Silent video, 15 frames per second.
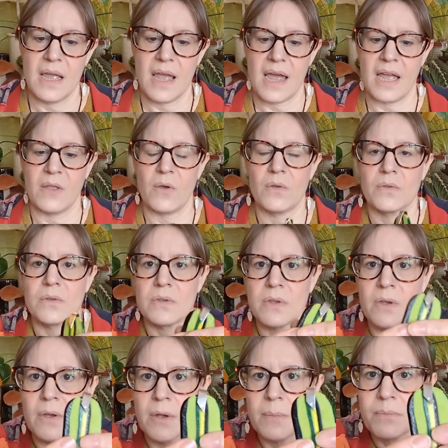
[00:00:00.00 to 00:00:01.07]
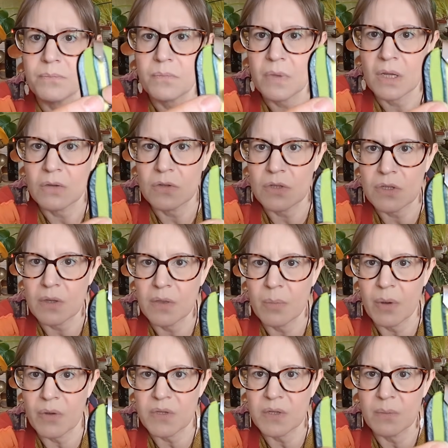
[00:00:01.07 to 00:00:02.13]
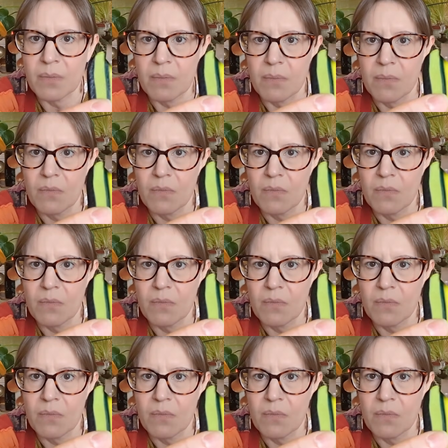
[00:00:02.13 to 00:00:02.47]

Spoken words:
and also just on the bottom,